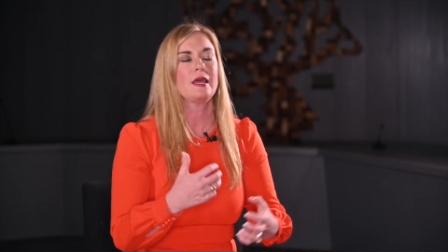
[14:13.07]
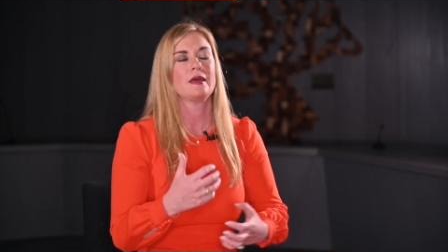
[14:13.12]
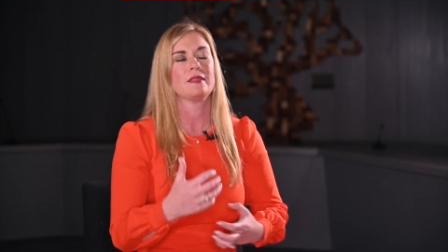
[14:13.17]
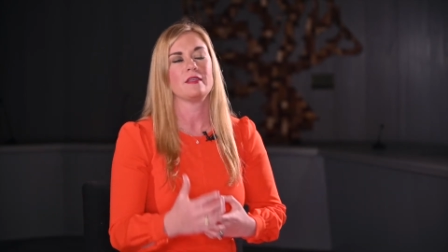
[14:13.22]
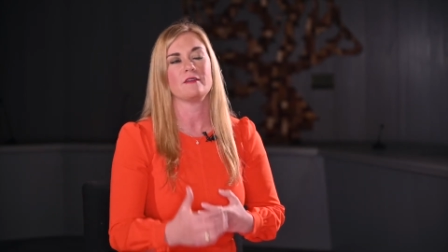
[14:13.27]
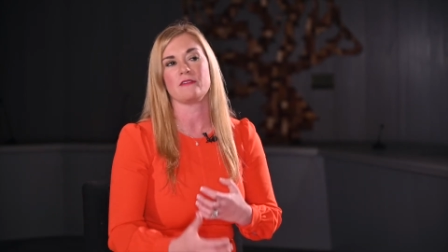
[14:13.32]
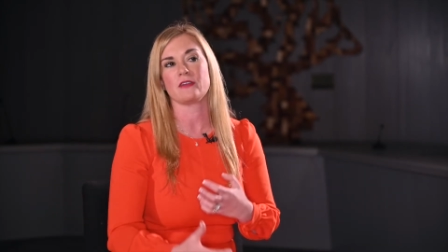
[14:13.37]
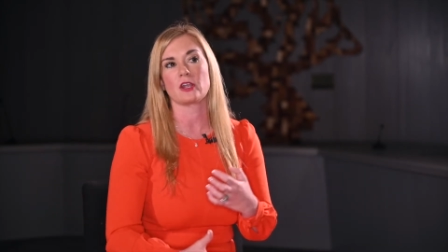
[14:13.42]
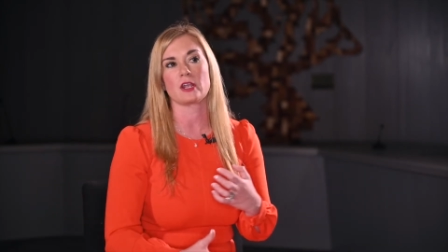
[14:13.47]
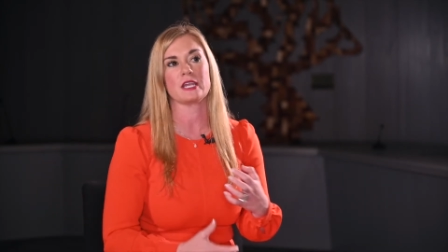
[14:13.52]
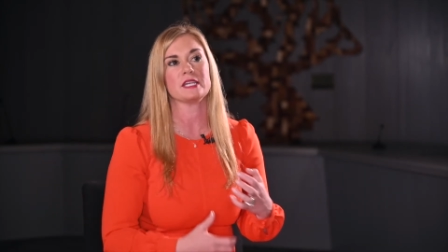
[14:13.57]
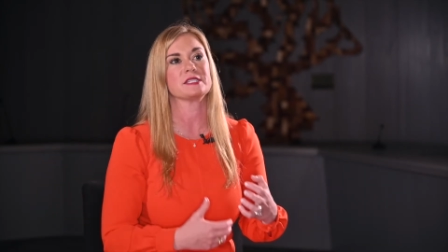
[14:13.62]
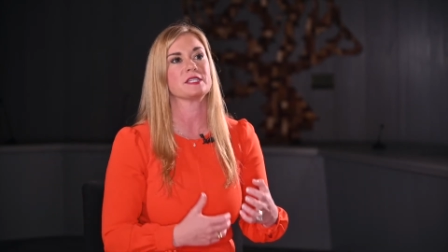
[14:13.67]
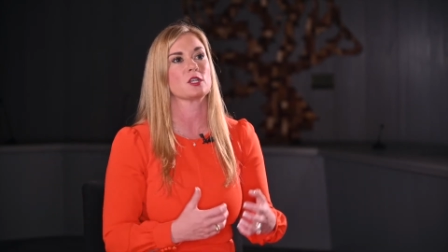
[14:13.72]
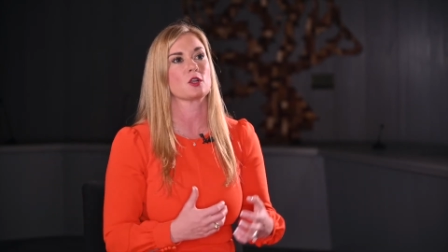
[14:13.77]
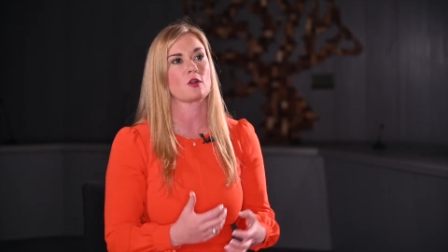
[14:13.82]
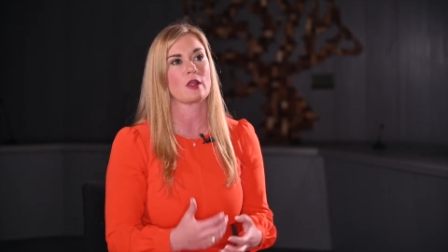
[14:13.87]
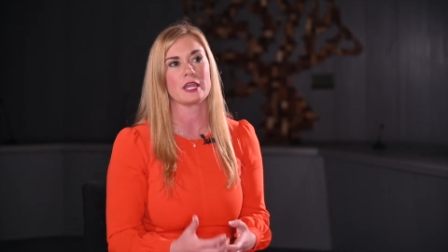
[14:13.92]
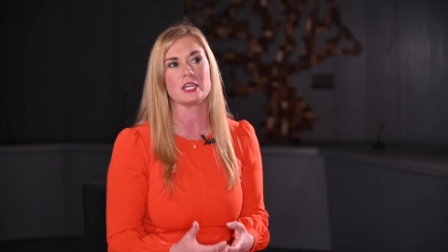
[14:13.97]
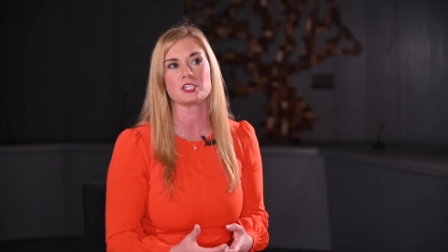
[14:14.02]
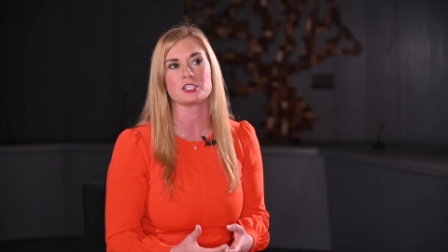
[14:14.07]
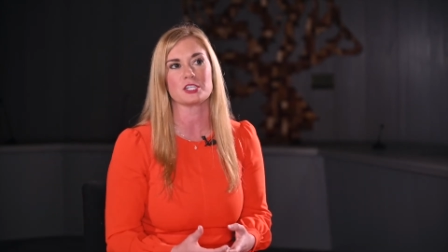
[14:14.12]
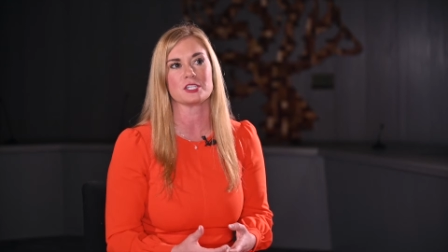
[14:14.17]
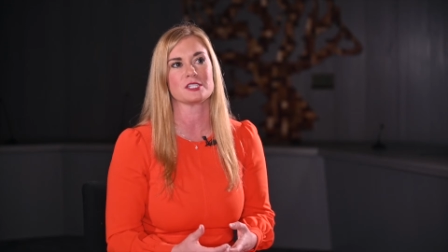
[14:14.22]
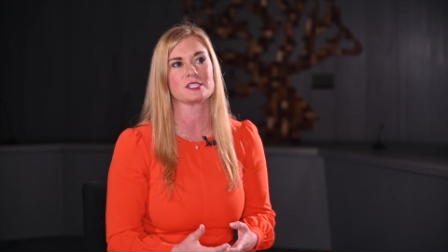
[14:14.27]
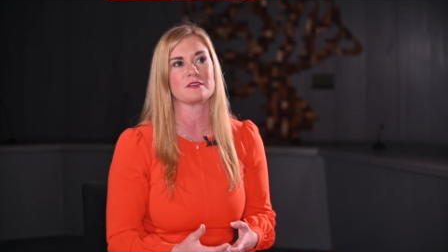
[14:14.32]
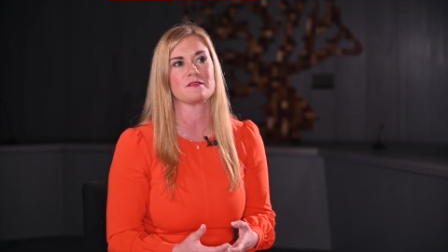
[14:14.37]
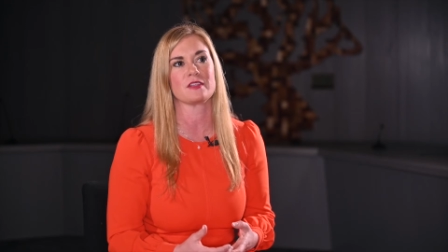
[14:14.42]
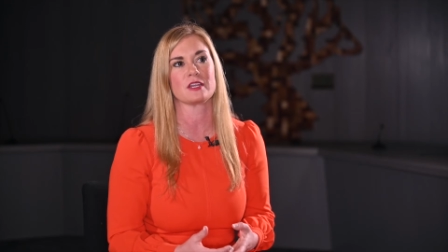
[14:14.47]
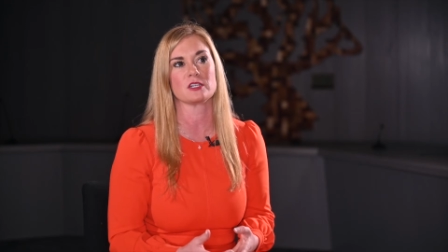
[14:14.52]
the various
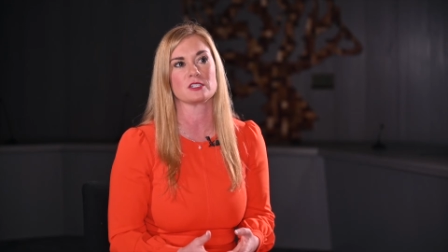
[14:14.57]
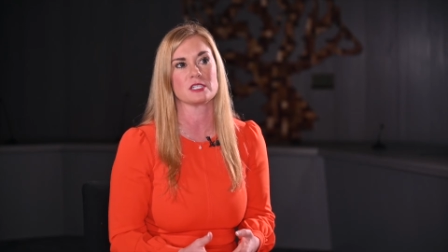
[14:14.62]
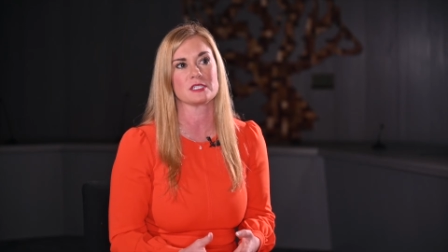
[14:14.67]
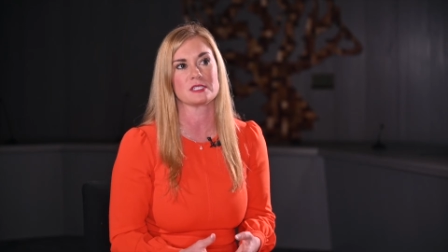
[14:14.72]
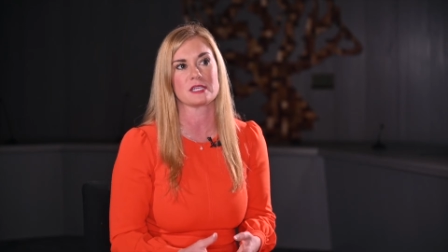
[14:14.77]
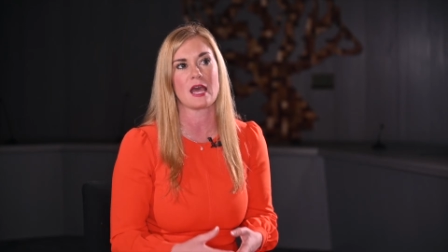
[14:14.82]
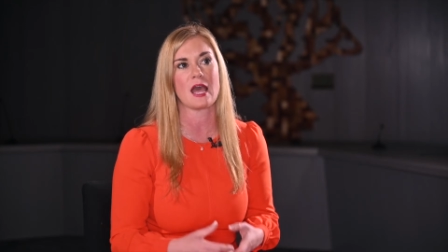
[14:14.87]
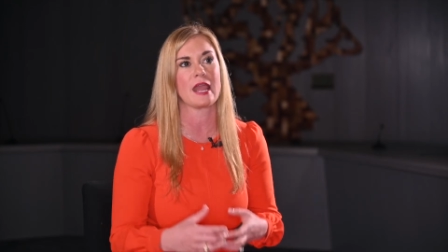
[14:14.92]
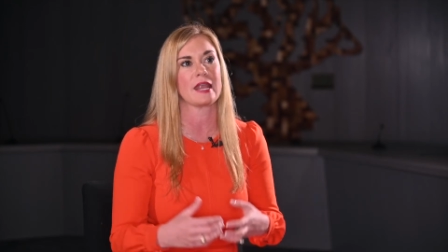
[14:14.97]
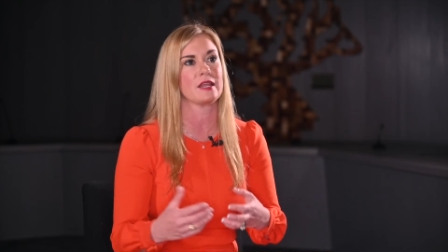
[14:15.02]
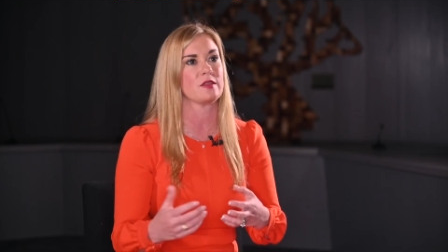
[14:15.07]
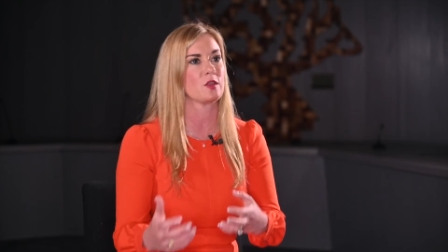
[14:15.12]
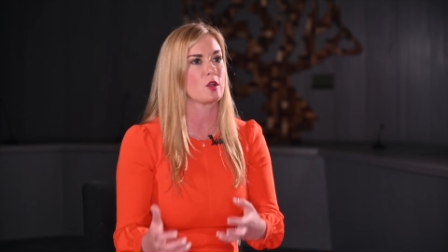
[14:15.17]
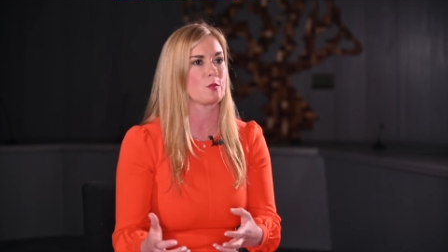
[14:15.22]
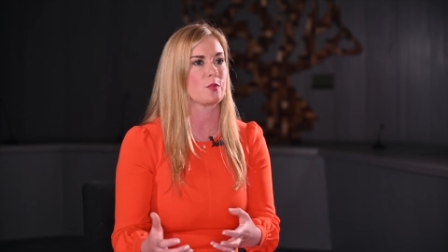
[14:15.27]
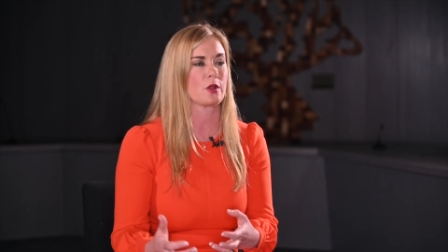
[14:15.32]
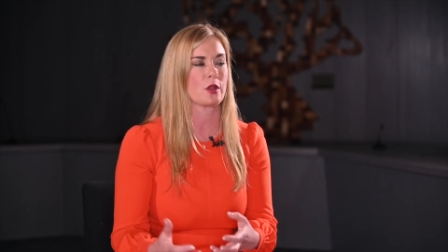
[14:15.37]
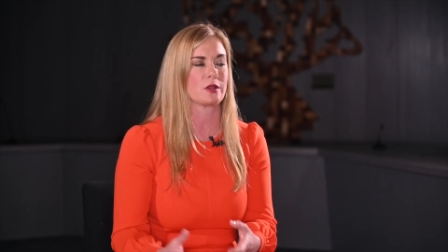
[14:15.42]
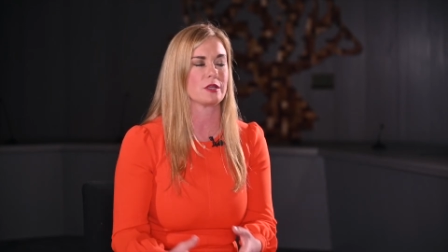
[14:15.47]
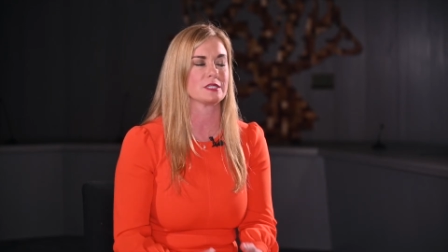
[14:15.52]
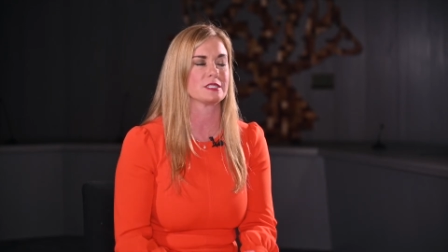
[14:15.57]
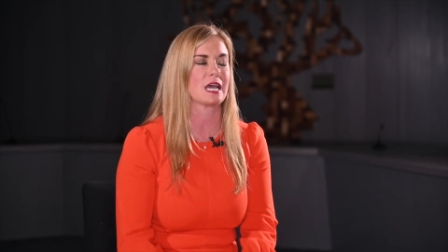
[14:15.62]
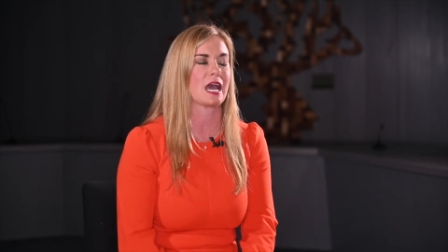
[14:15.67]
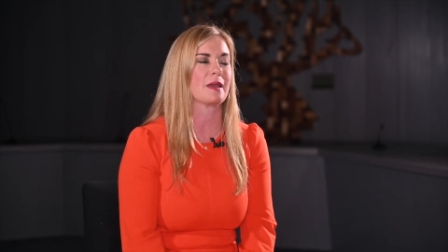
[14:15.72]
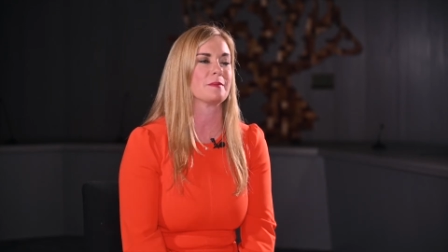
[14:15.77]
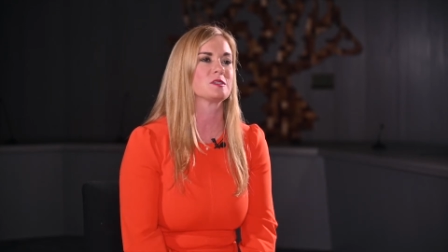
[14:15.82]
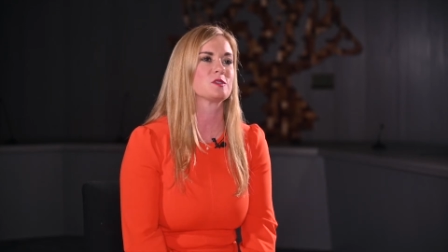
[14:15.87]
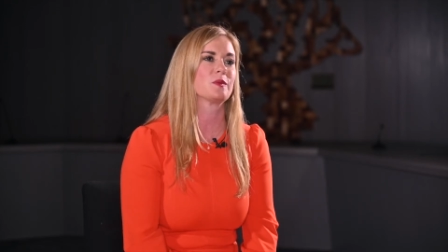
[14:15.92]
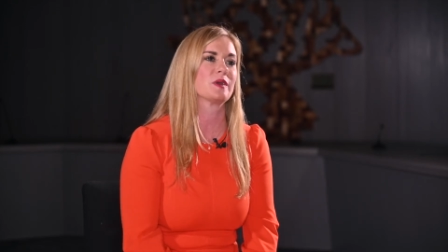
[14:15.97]
iterations of their design and their prototypes.